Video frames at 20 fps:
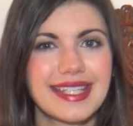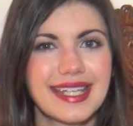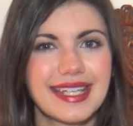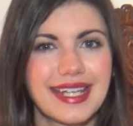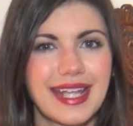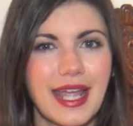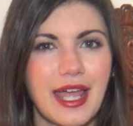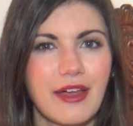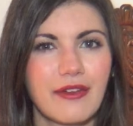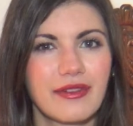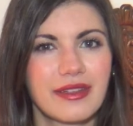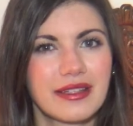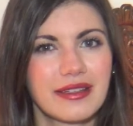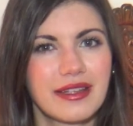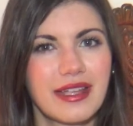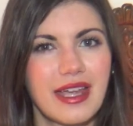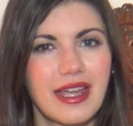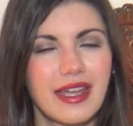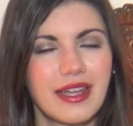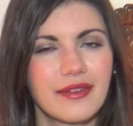and having
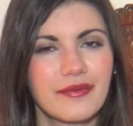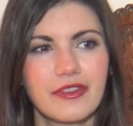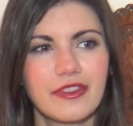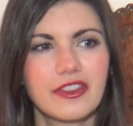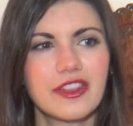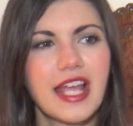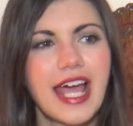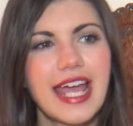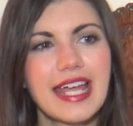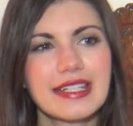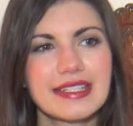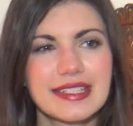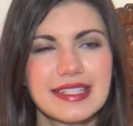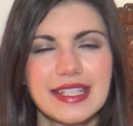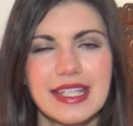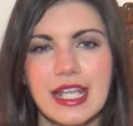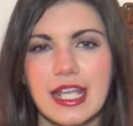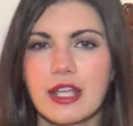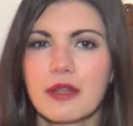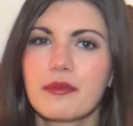that last
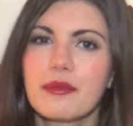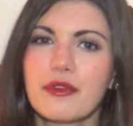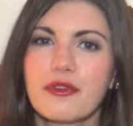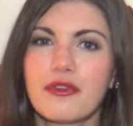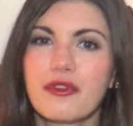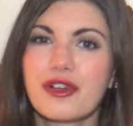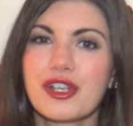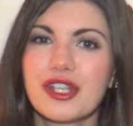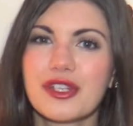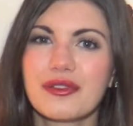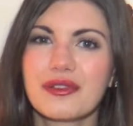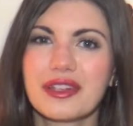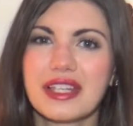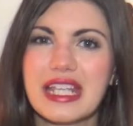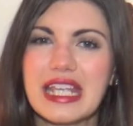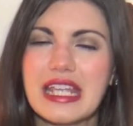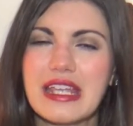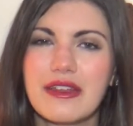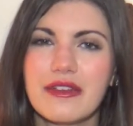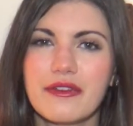thing before you
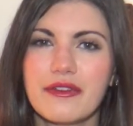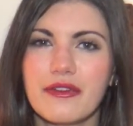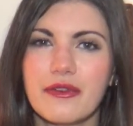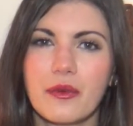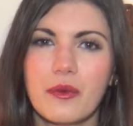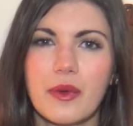leave,